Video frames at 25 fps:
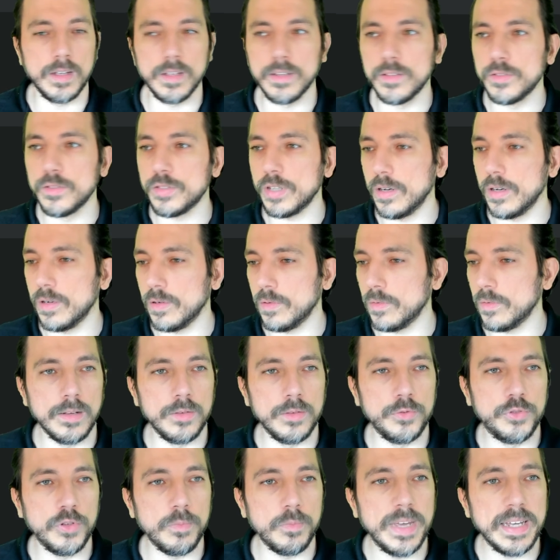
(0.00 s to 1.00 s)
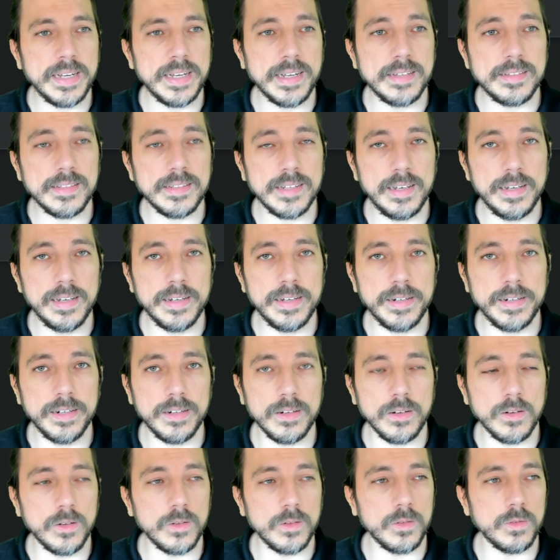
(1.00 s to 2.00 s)
So to make it clear
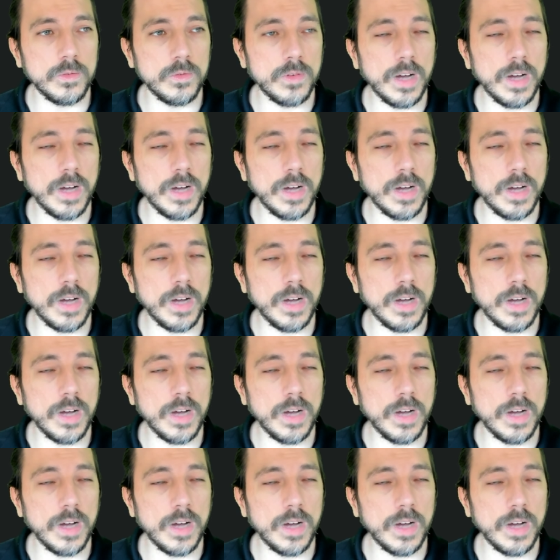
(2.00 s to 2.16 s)
on